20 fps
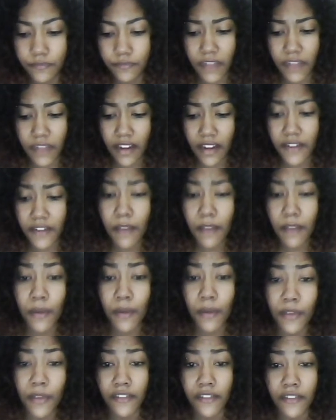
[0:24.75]
and I've come
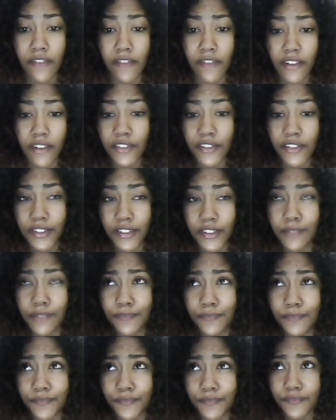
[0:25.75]
up with a very good,
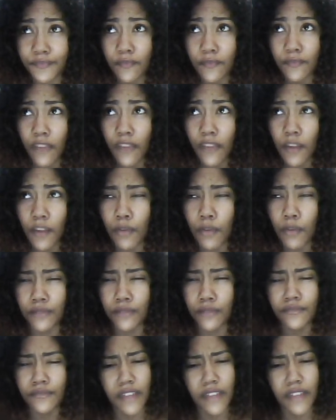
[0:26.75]

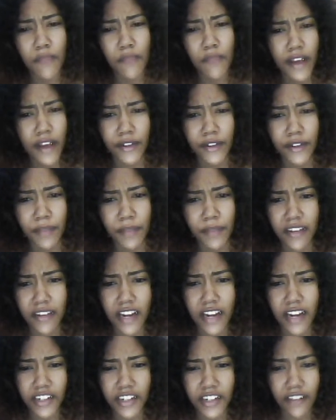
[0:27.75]
well, in my own
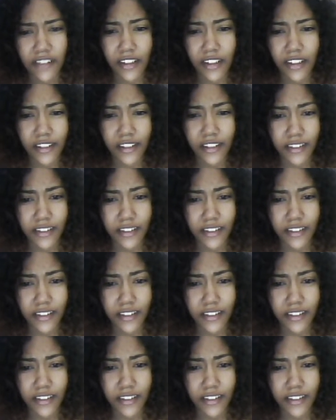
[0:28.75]
opinion actually, I think